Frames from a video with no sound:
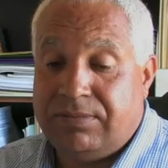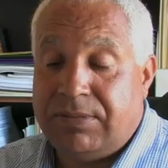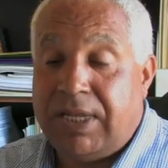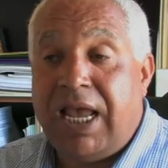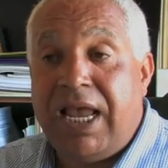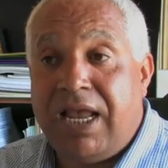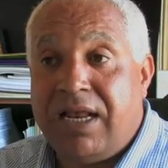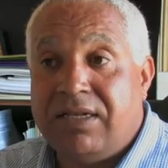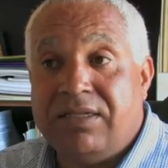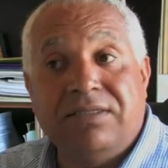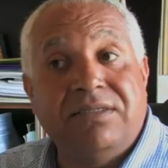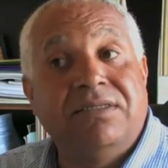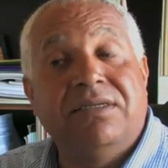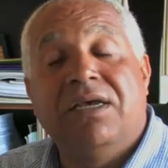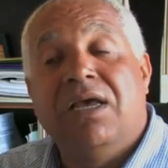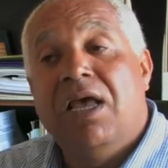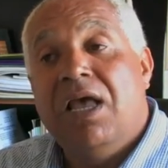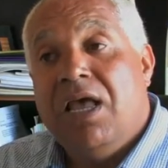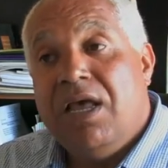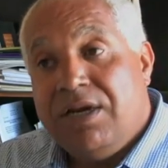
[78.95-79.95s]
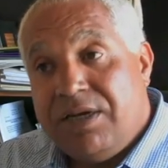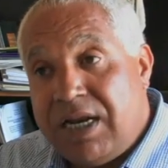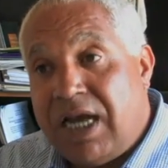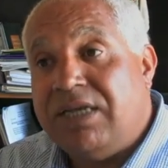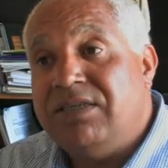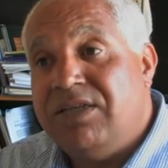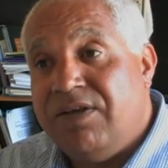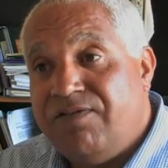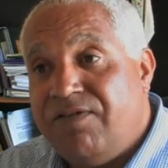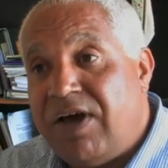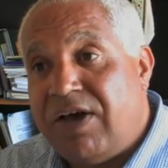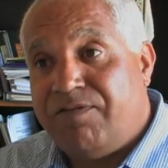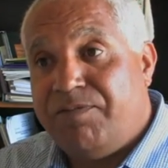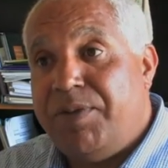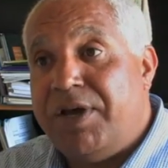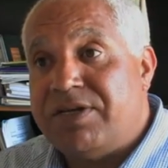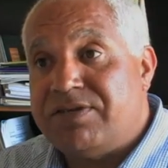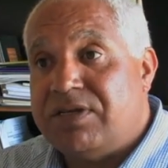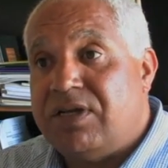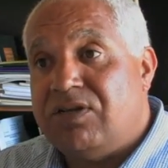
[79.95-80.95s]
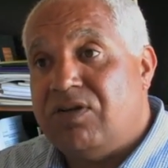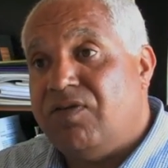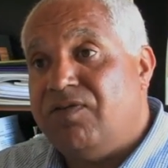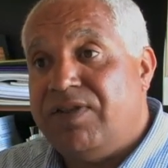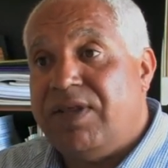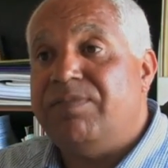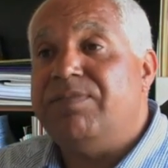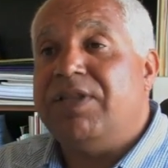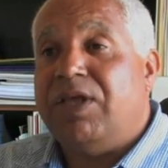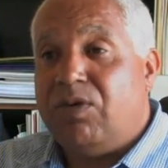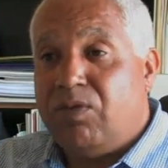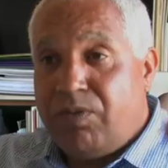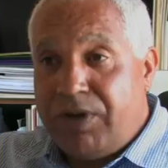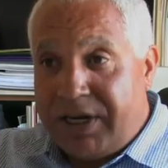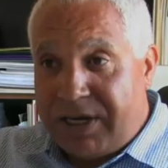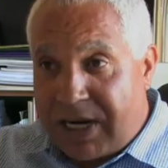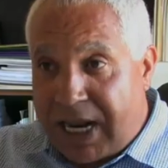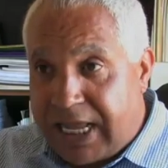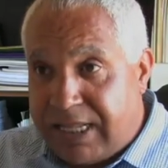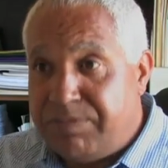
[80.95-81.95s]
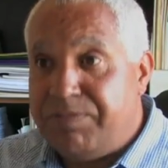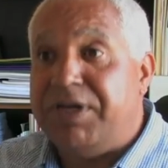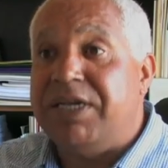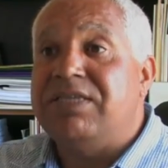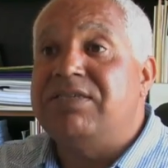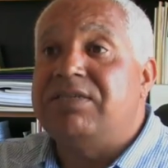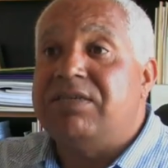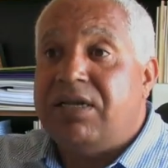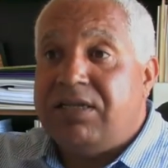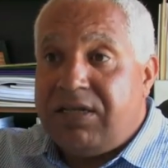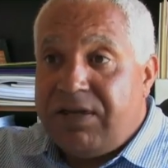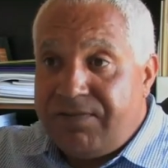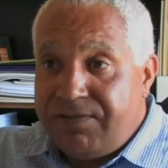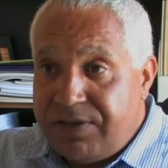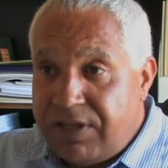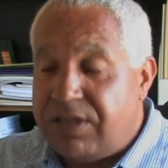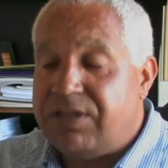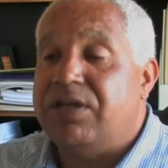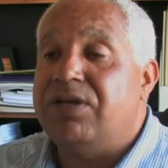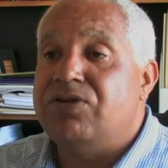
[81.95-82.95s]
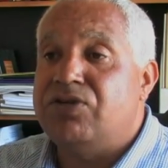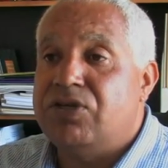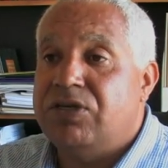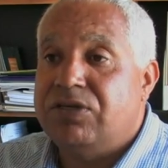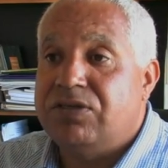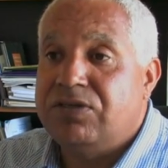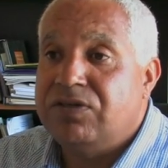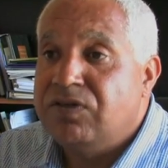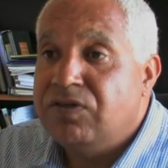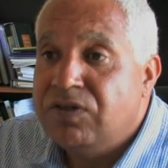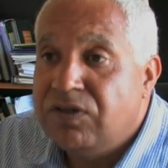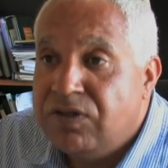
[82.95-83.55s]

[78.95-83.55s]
And 95% of them, they were administrative detentions.